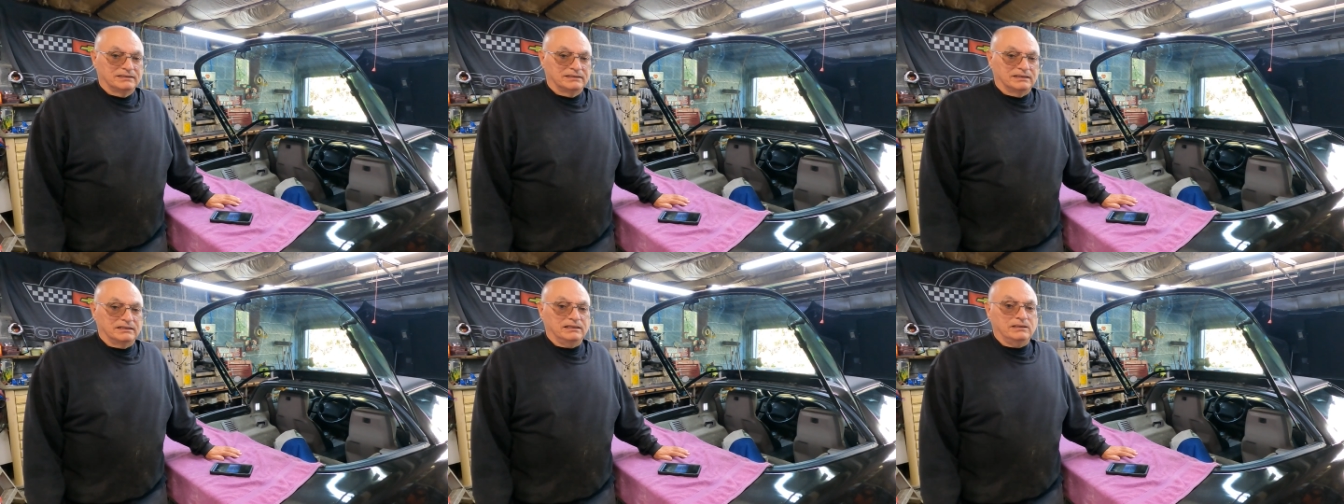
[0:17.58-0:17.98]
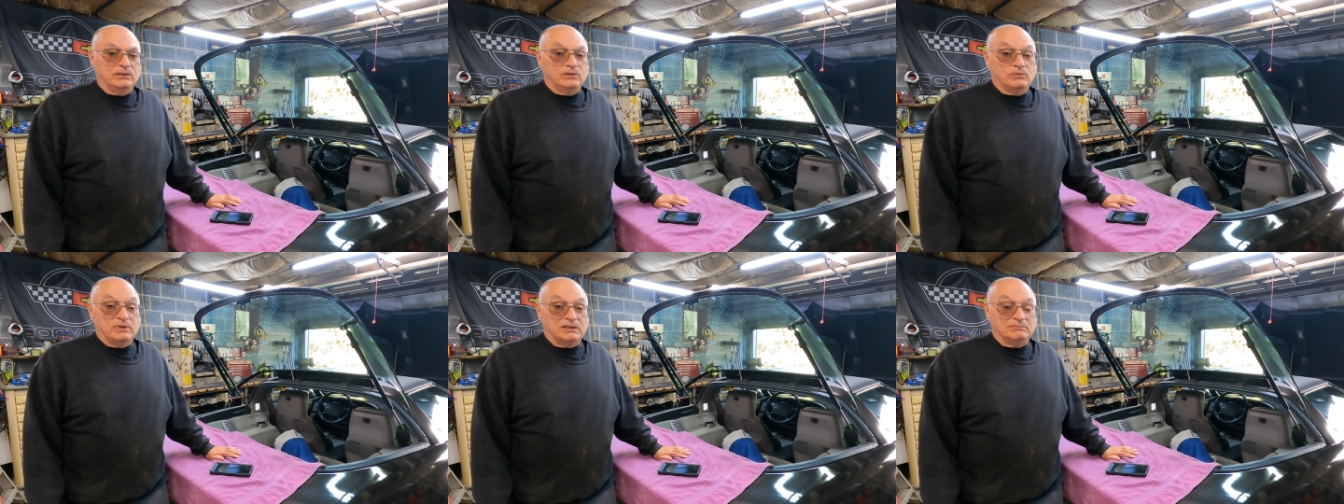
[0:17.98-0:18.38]

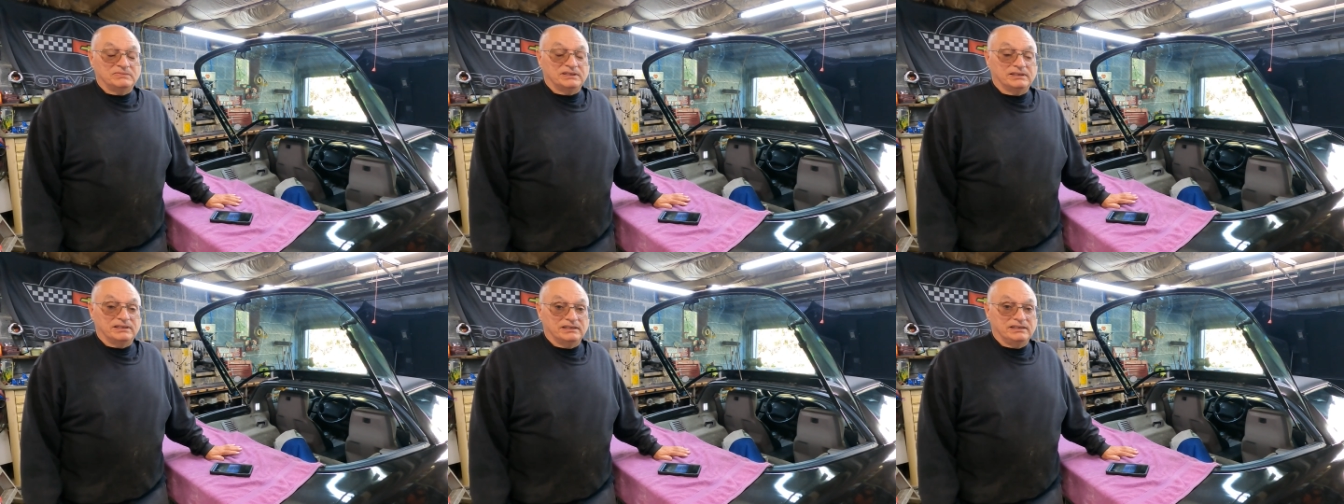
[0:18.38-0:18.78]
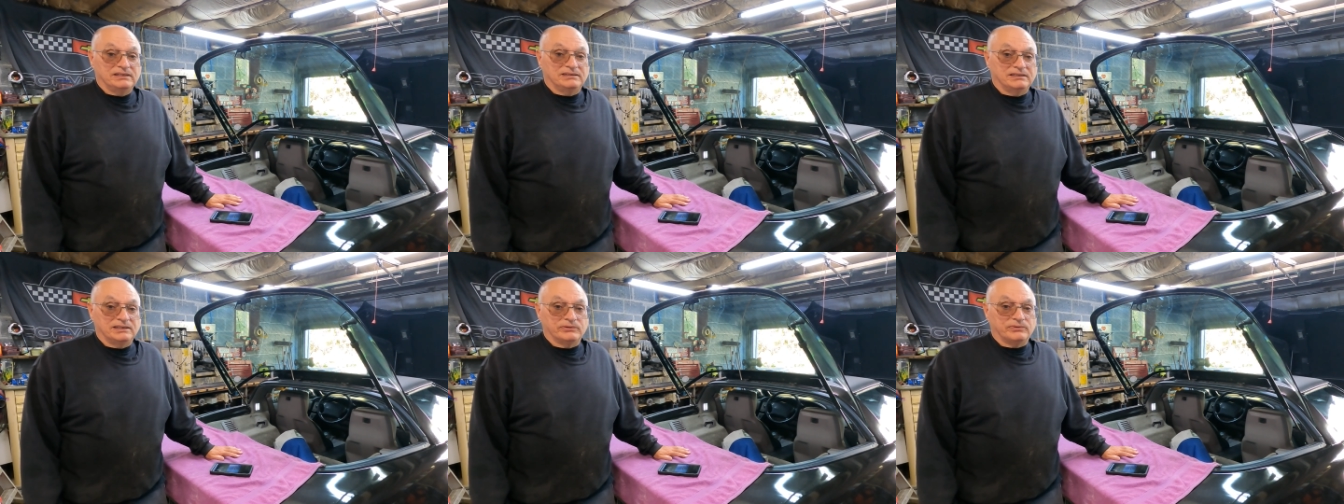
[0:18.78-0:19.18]
Hello, welcome to
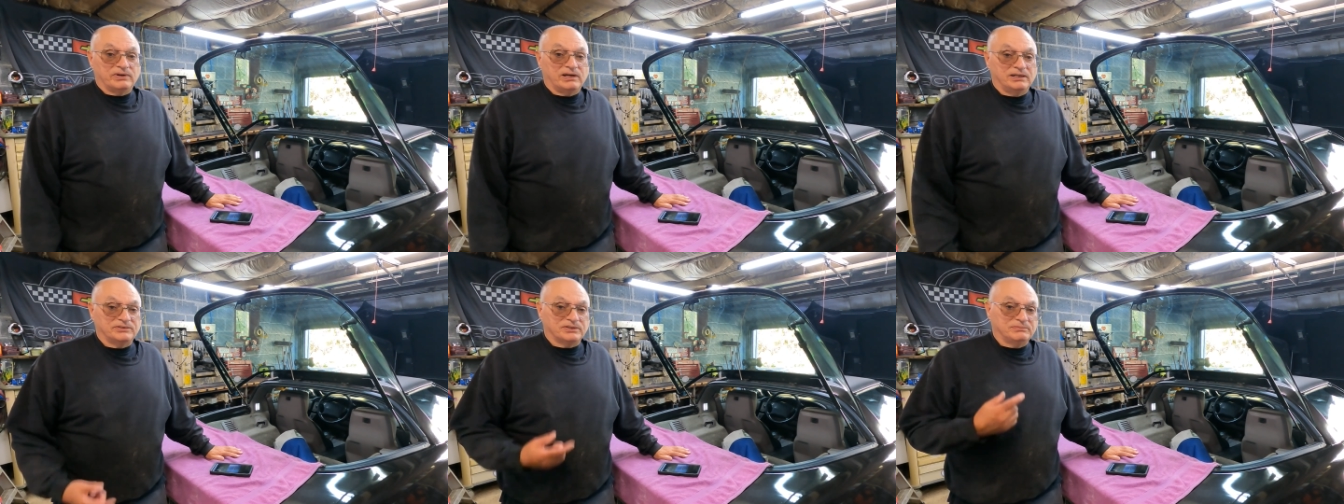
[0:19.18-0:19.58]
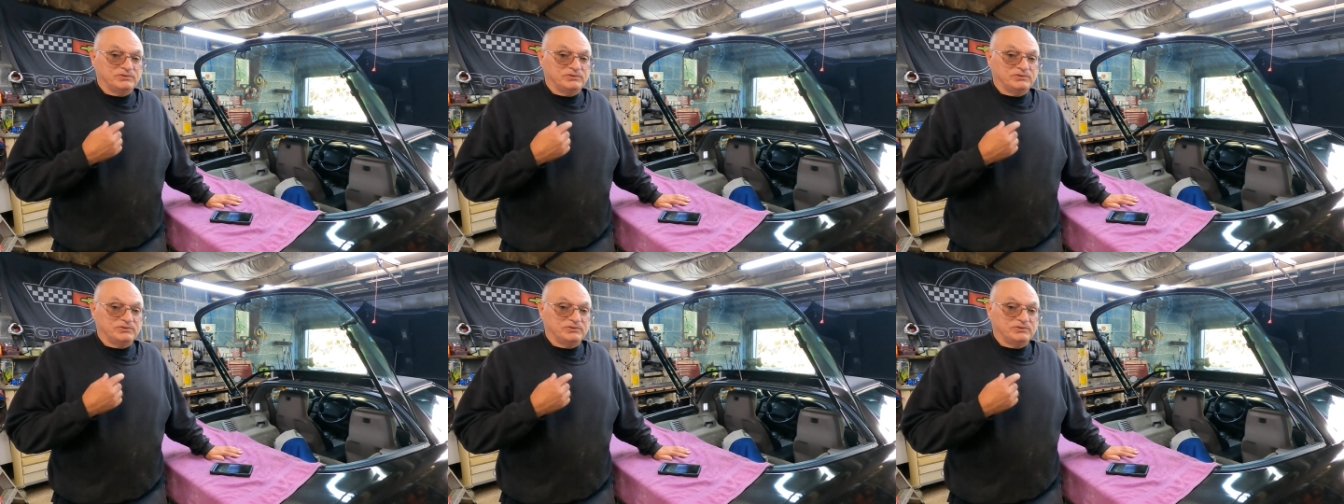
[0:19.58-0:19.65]
ET Garage.